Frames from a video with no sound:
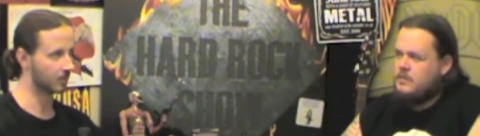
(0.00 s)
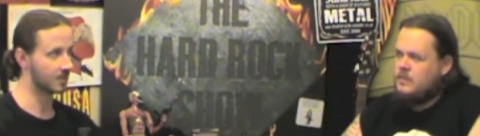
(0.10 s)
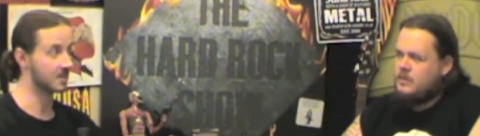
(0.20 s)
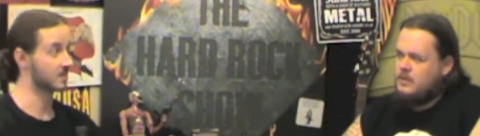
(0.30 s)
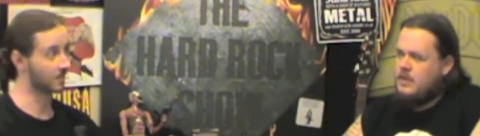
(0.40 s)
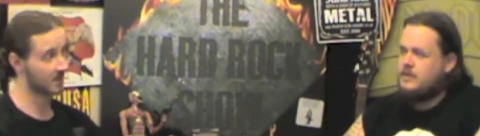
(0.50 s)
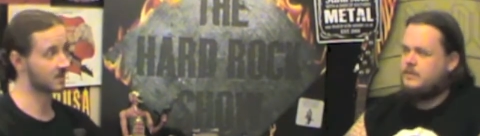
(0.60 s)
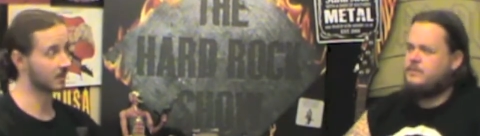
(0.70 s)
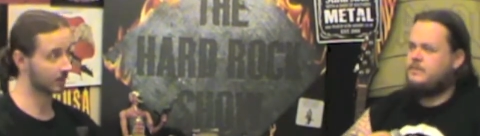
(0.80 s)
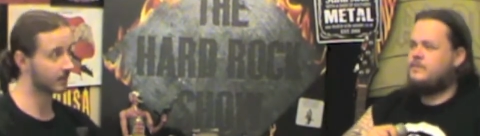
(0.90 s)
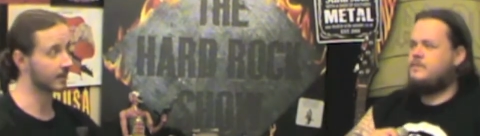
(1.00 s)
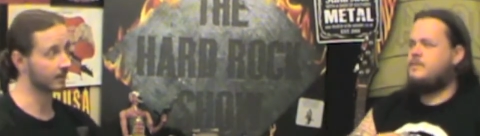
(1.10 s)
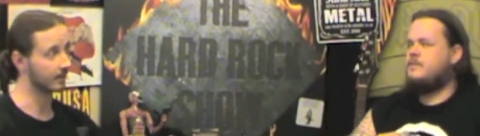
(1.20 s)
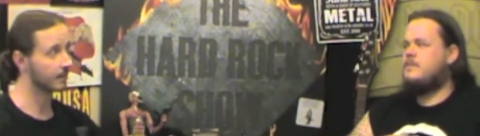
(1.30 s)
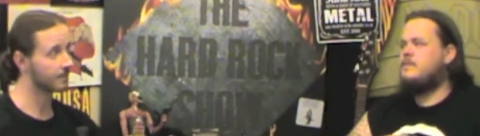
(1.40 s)
Speaker 1: points, especially yeah.
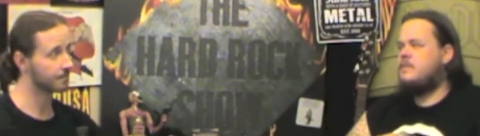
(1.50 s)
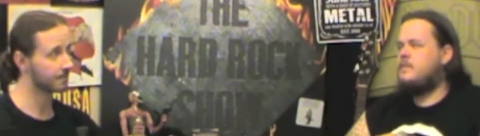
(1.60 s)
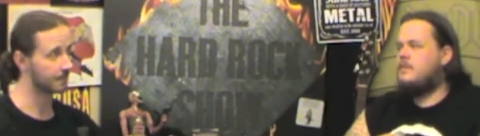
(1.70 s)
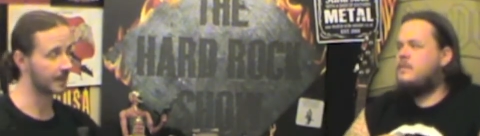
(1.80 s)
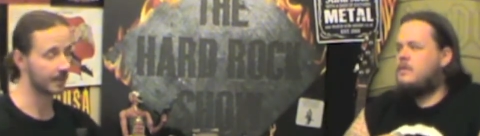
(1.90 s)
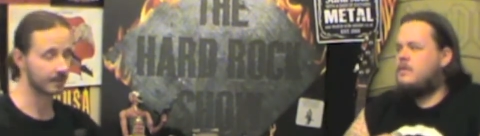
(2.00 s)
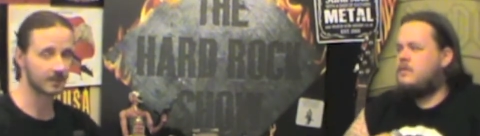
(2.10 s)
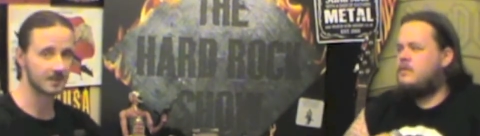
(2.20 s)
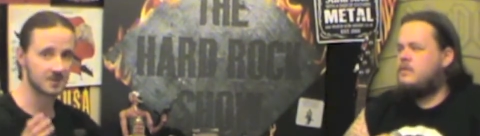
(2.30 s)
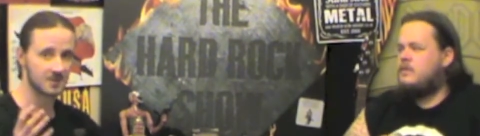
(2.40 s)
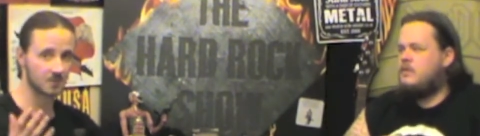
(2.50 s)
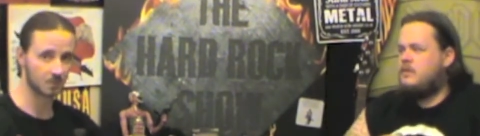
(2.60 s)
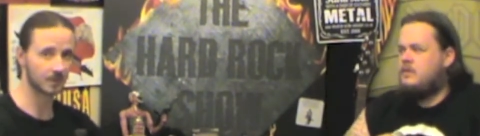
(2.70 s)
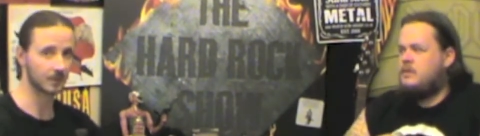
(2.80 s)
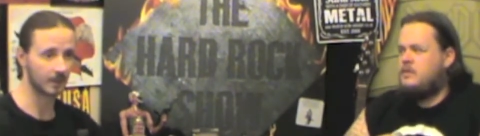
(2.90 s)
lyrically. But it's just a
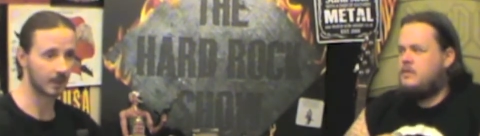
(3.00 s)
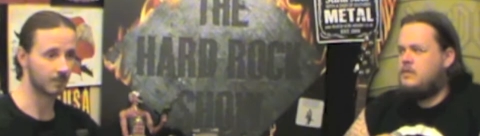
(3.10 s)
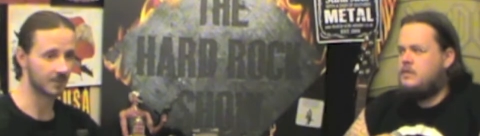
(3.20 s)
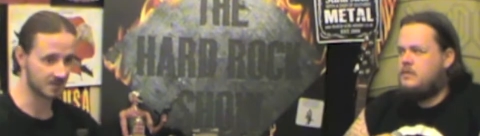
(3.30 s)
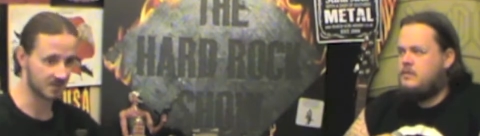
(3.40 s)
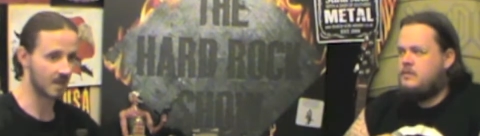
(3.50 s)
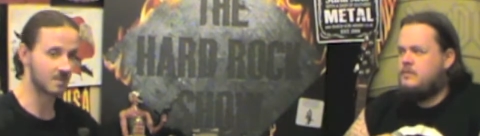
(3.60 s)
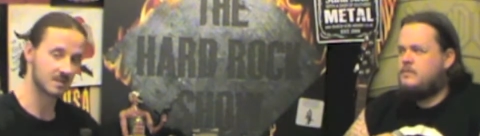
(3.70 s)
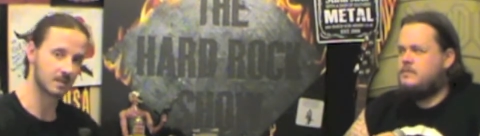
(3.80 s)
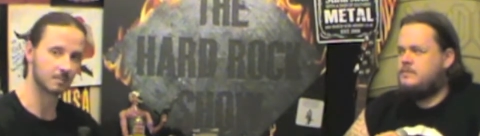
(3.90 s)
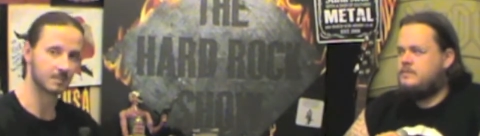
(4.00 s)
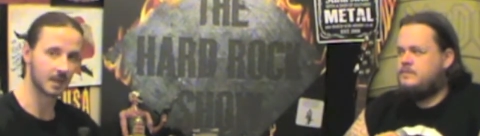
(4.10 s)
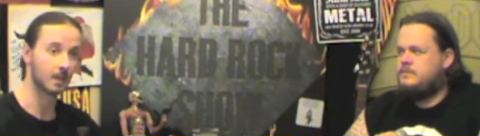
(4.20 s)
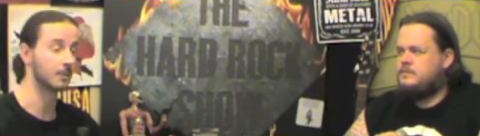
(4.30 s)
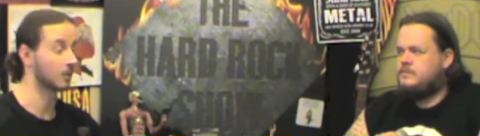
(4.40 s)
really good album that just seems to be
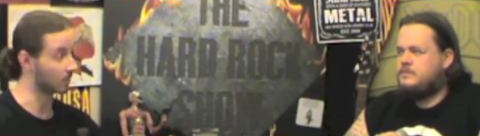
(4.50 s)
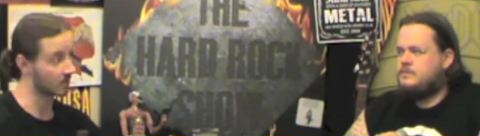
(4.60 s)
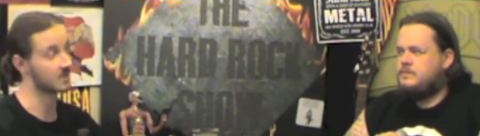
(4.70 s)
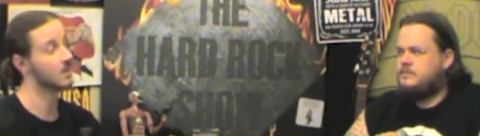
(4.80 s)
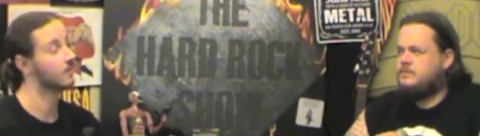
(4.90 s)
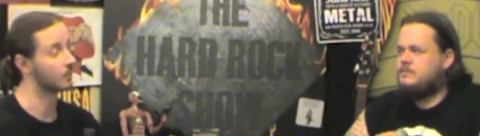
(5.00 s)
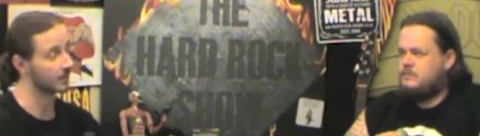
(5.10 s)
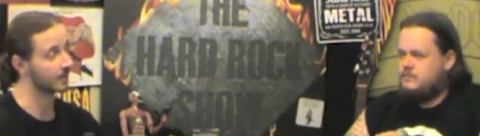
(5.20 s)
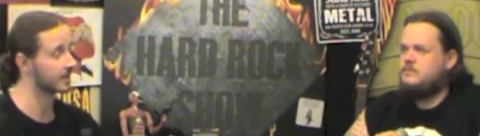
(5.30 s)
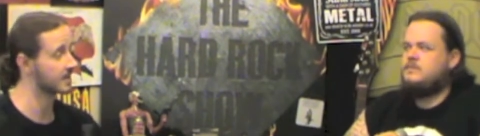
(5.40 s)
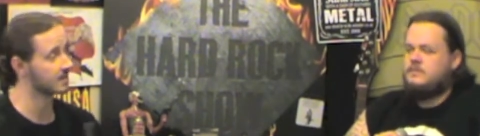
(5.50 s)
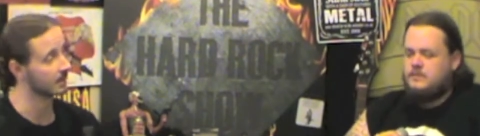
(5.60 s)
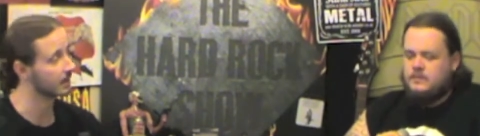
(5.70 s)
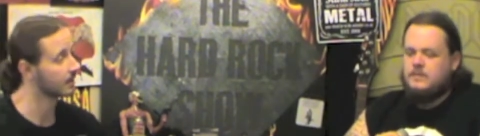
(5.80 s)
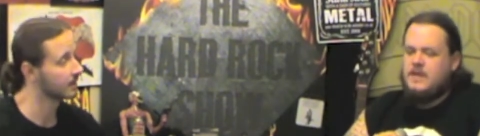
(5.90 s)
able to cross over really
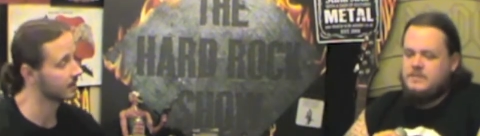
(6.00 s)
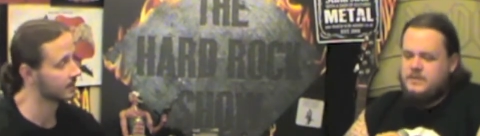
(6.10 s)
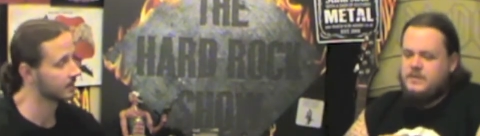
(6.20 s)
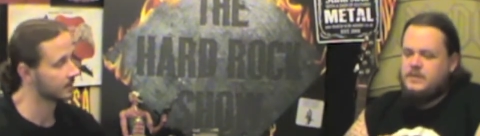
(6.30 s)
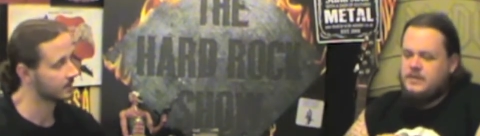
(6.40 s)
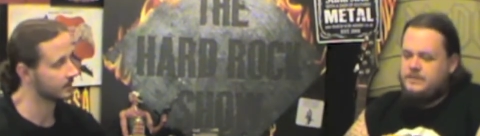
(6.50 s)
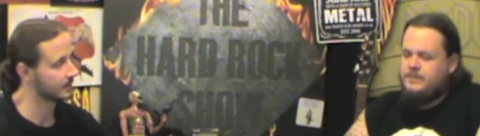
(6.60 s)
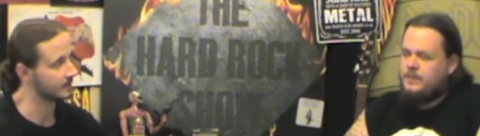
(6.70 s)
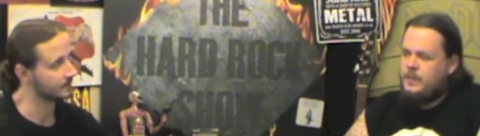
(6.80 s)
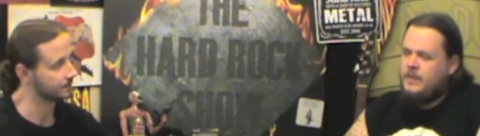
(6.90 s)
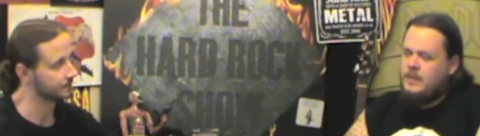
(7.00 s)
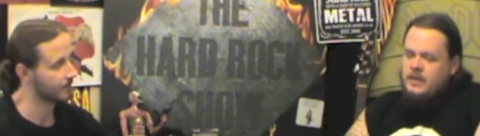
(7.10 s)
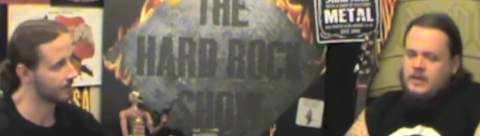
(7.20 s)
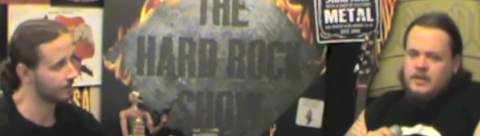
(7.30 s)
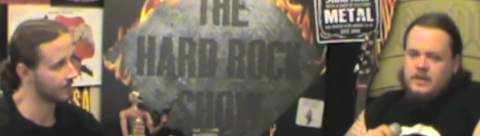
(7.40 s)
nicely.
Speaker 2: Absolutely. Yeah.
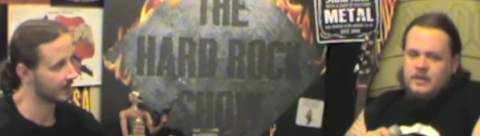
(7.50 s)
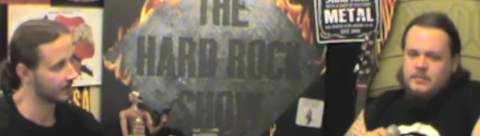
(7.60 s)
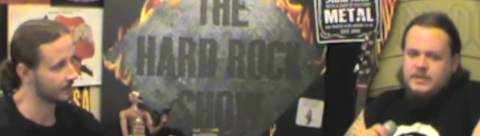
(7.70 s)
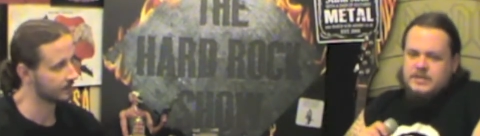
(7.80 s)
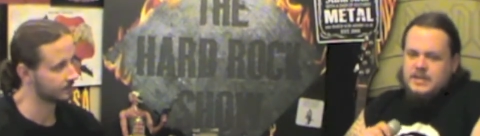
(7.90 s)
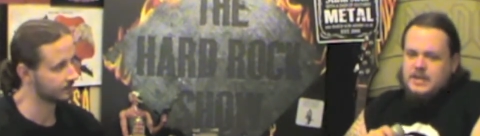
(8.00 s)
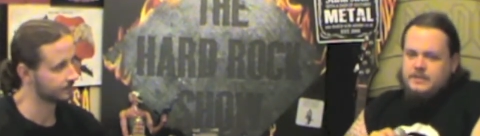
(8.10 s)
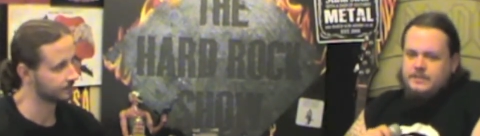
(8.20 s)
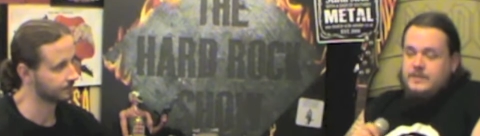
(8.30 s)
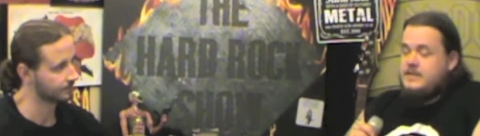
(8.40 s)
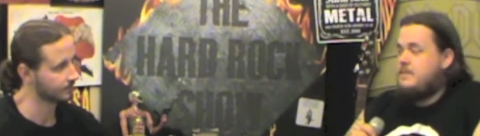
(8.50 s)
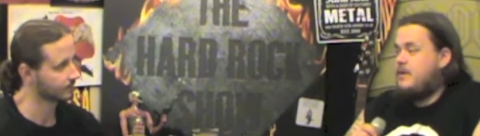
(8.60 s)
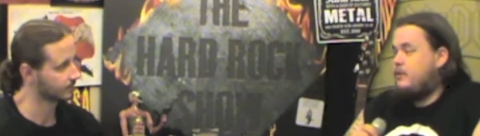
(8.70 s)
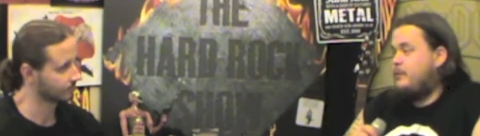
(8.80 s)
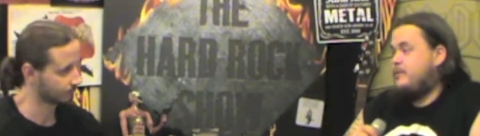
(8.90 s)
But um, that's
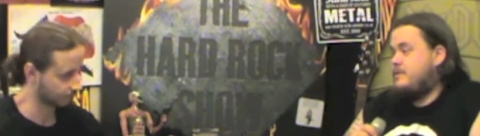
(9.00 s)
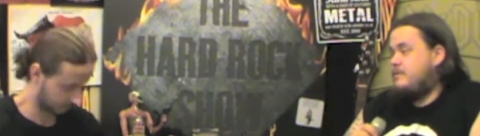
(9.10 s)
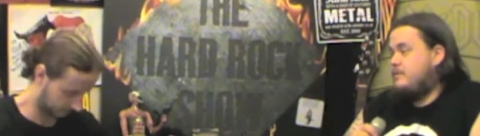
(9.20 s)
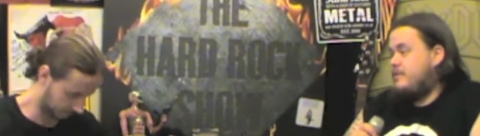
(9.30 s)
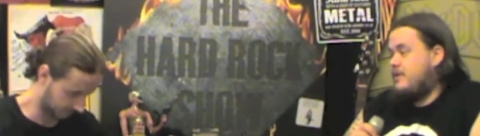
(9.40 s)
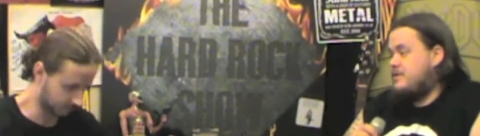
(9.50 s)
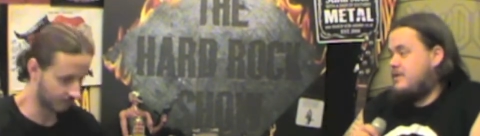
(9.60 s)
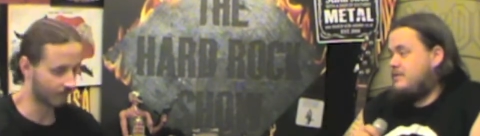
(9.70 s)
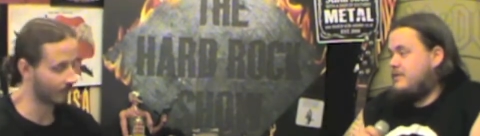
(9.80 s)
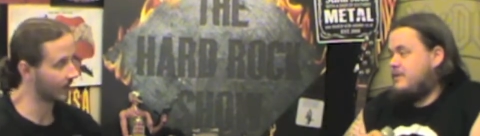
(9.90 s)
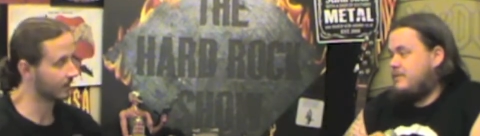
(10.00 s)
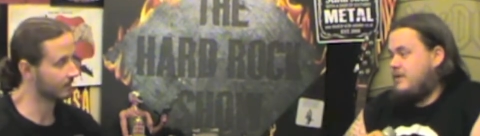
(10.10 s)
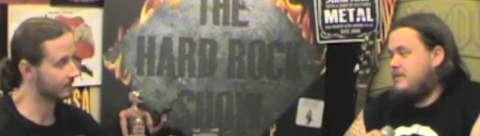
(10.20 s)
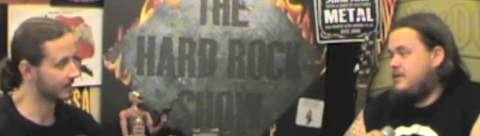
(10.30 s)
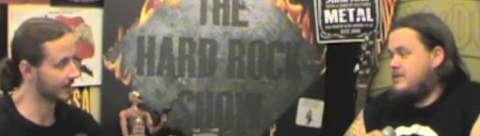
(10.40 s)
about all we've got time for at the
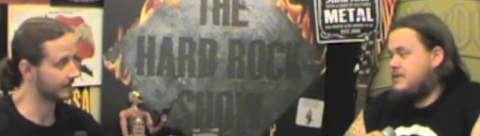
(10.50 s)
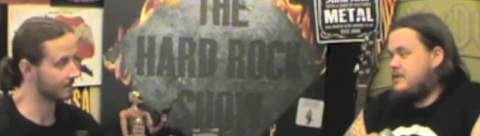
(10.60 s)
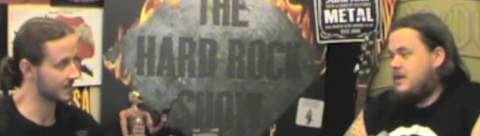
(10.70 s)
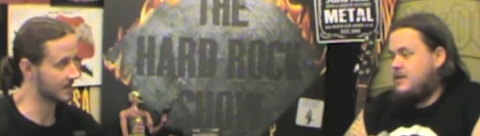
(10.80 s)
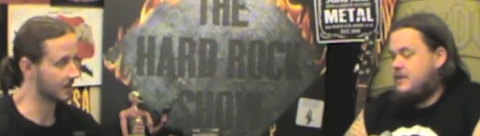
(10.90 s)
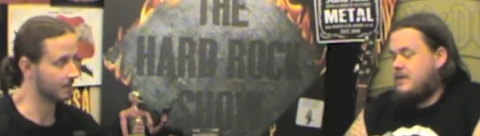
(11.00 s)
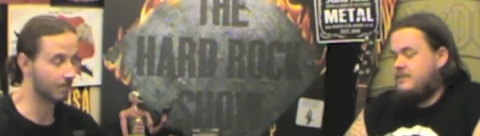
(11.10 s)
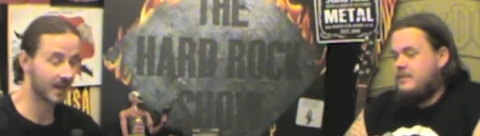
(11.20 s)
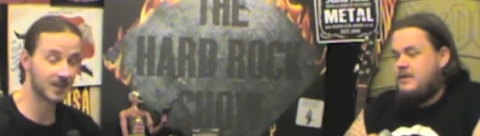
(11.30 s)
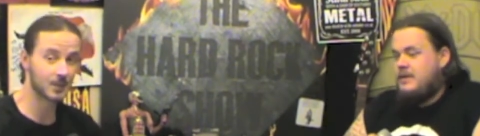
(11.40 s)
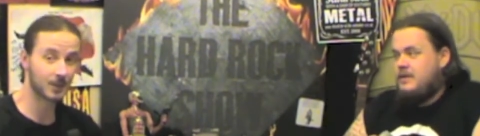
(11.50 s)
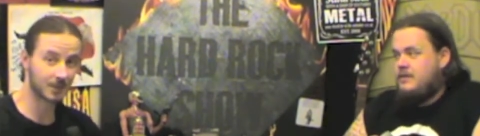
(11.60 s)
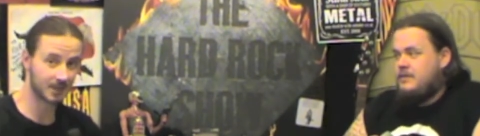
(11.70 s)
moment. Yeah. So, so um, make
Speaker 1: sure you